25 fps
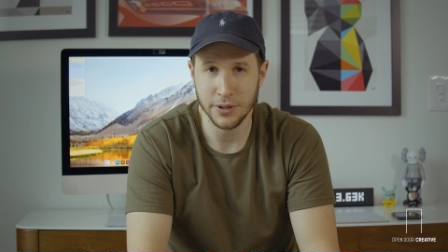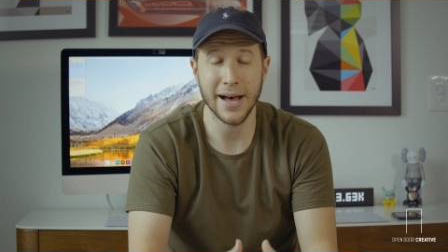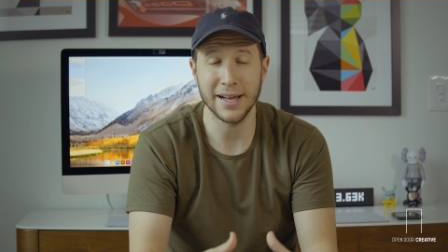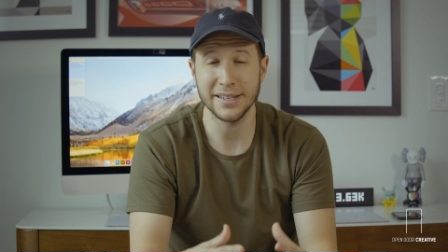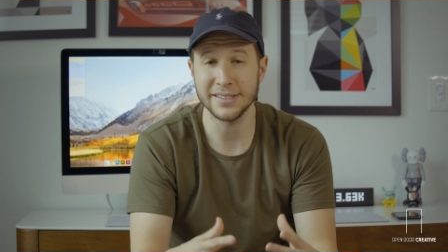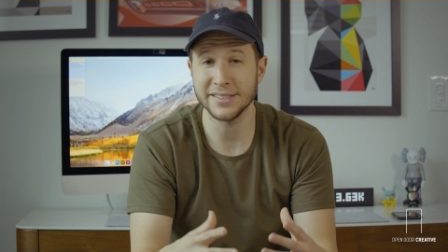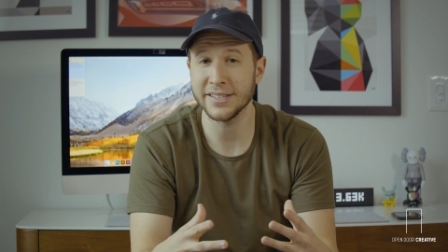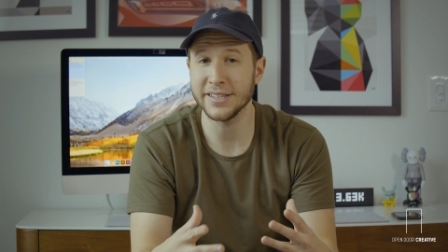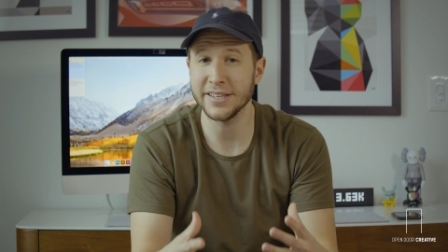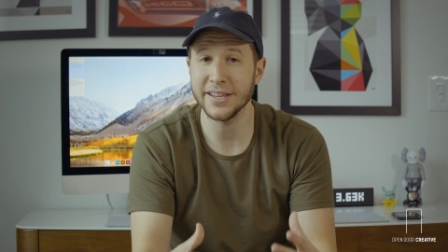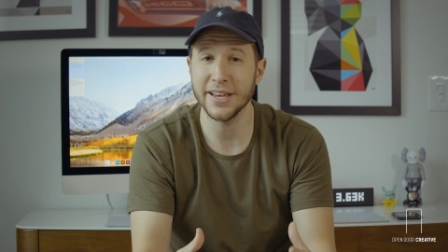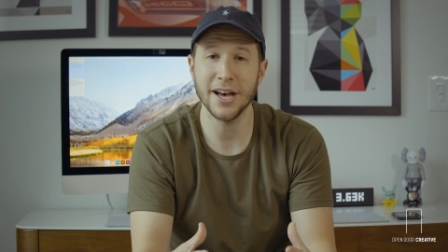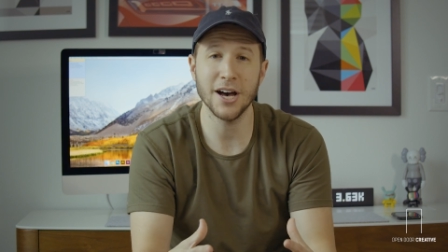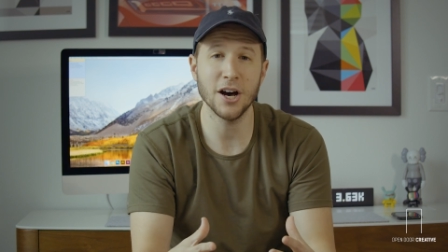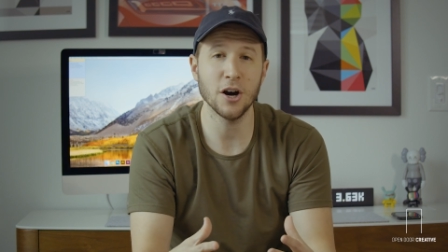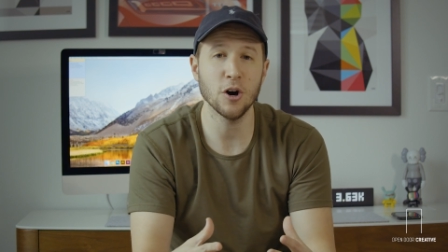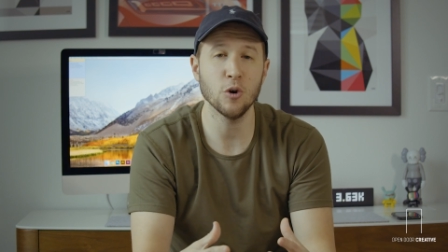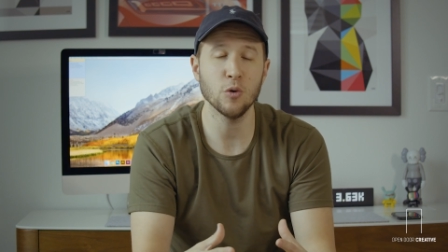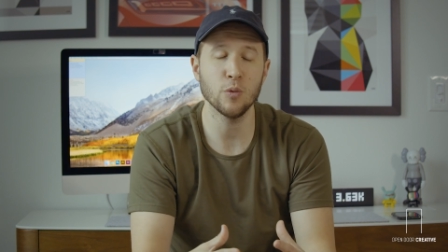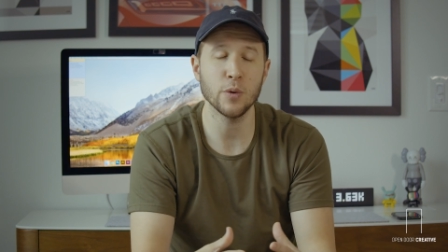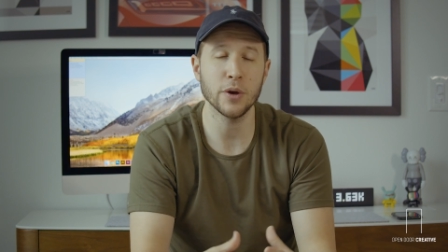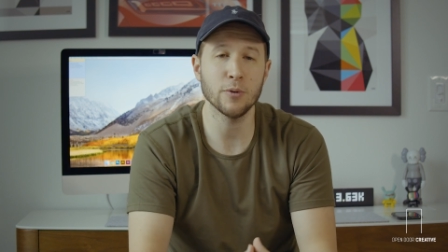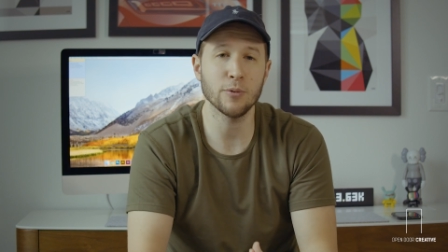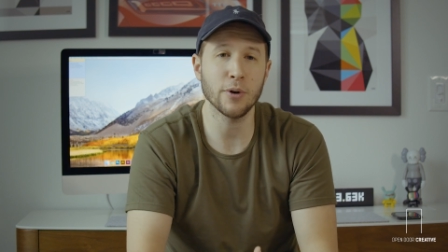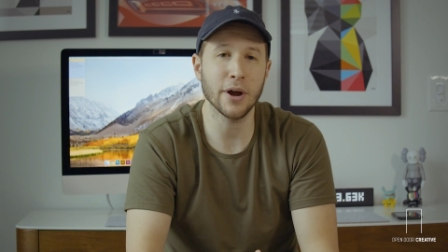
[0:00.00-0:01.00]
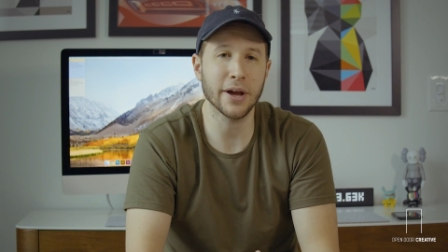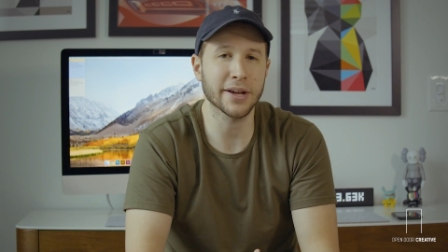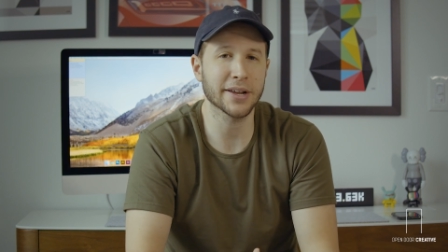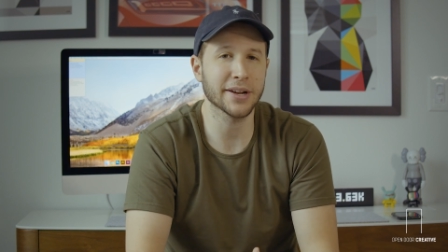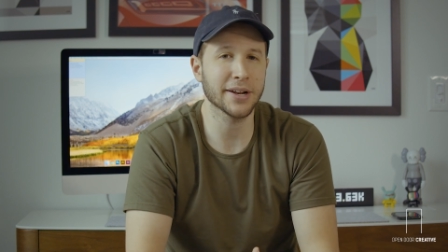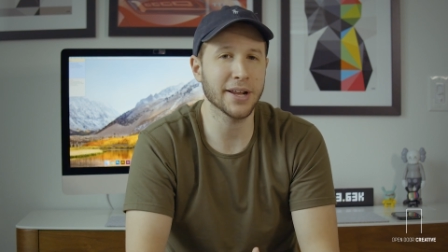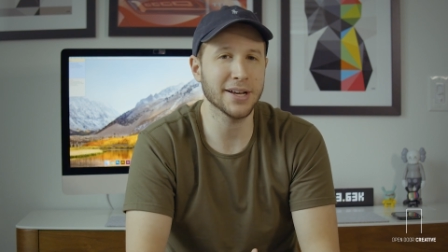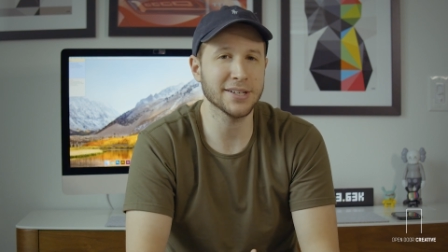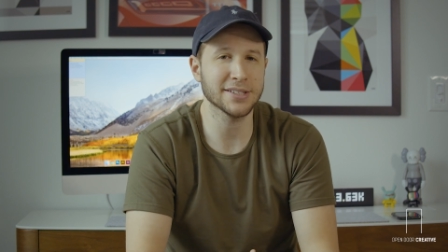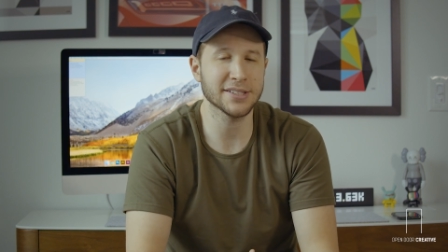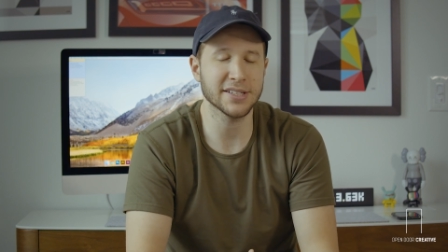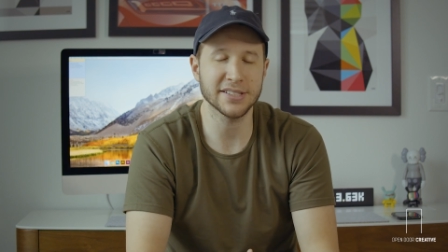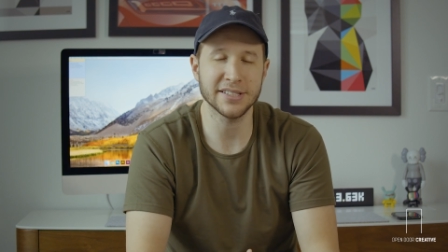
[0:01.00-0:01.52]
At TL, we
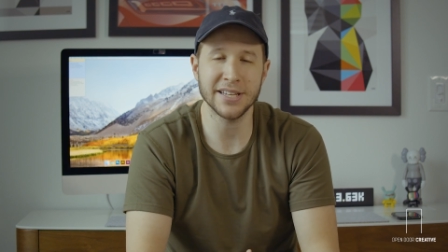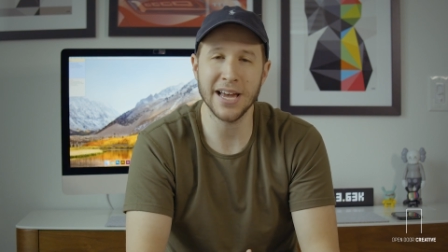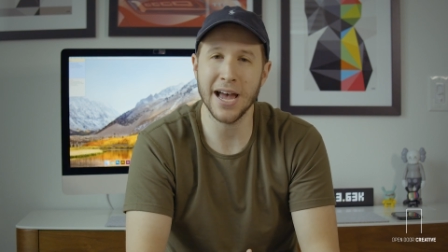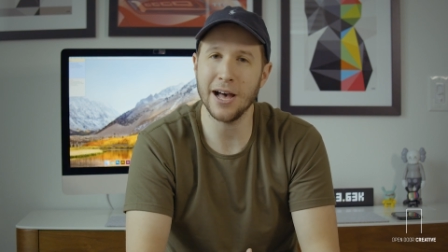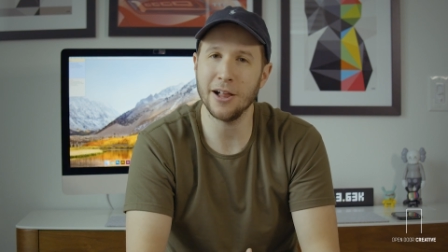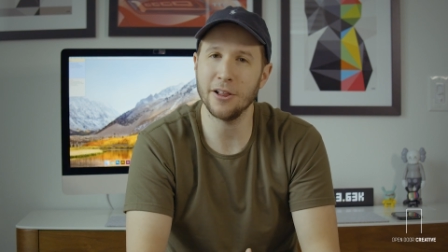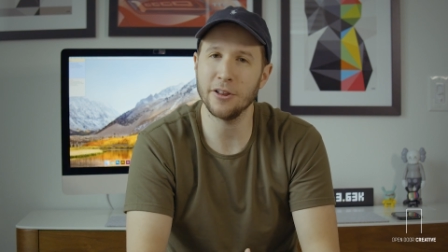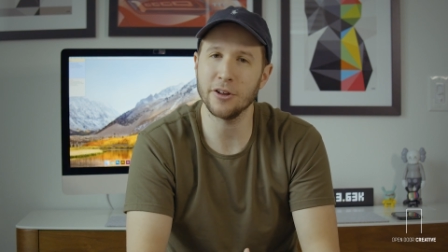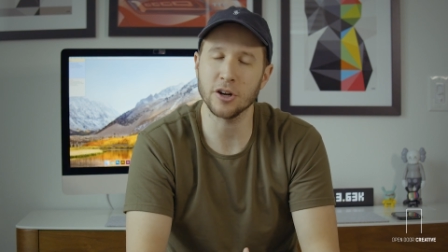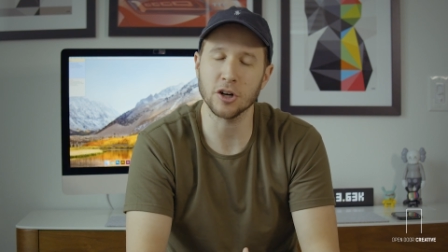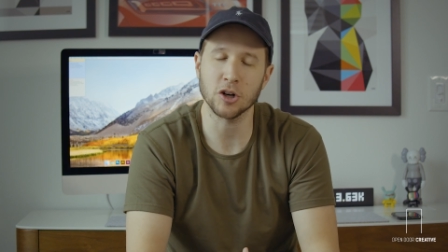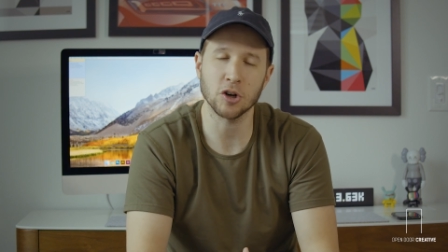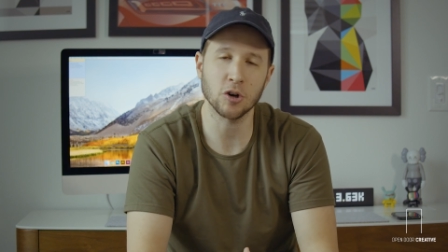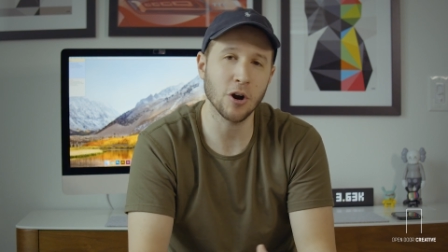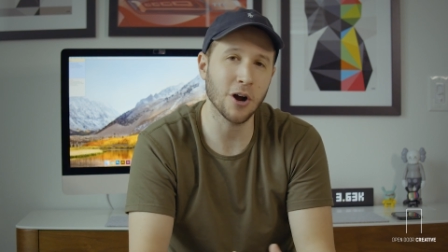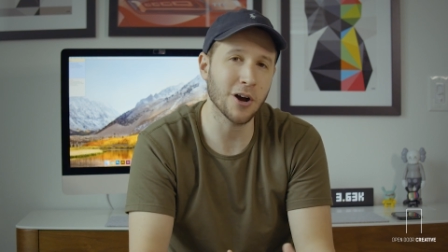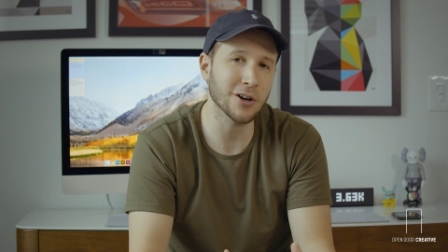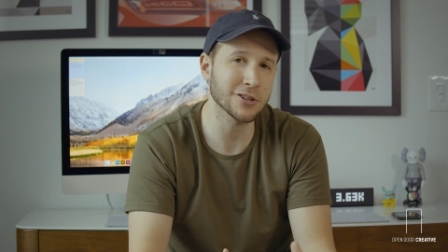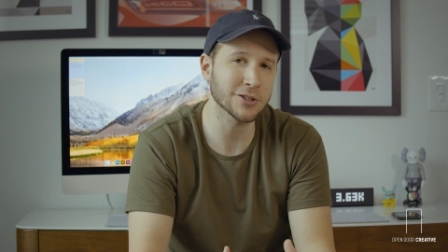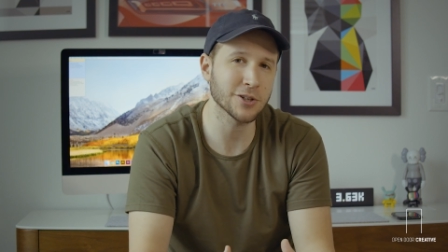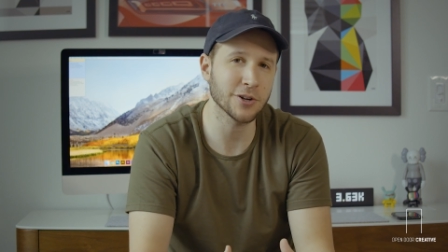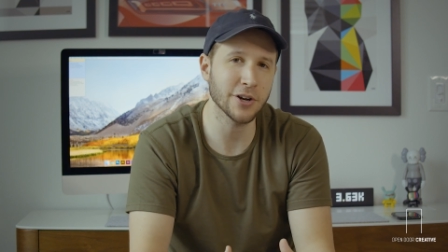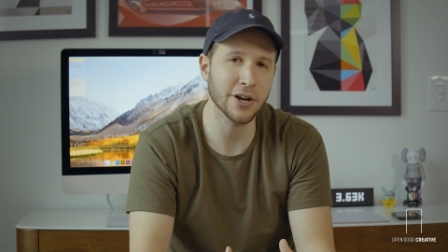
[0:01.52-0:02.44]
recognize the talent across